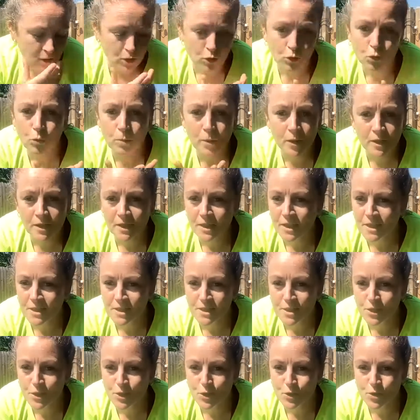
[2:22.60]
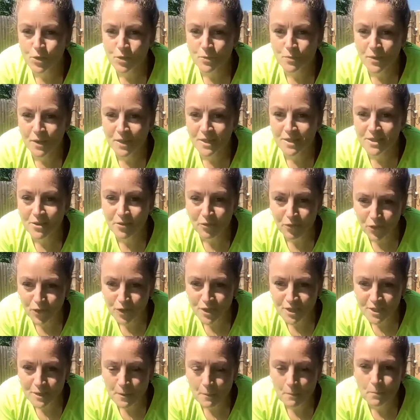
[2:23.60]
your body needs to do something
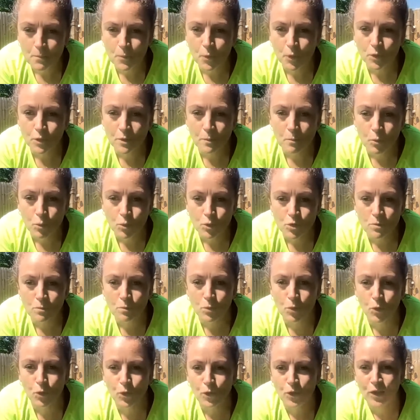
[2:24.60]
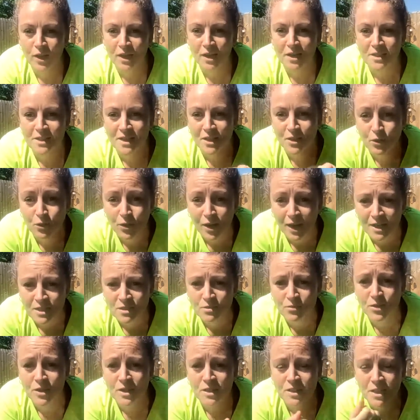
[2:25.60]
different. But the most important thing is that you're
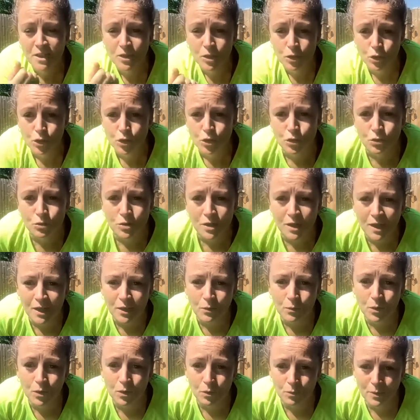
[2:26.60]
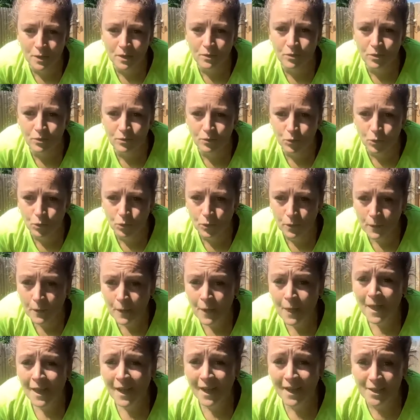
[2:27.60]
activating and you're tuning in with your pelvic floor
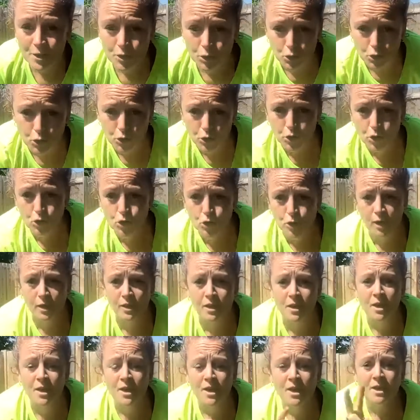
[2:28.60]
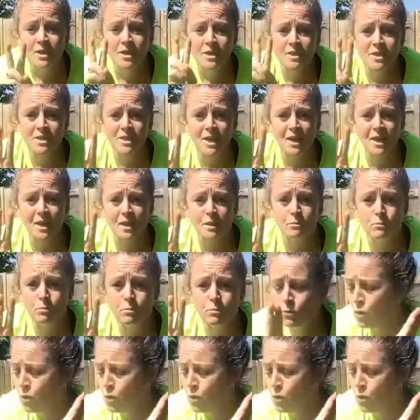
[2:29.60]
as you're doing your strength. The second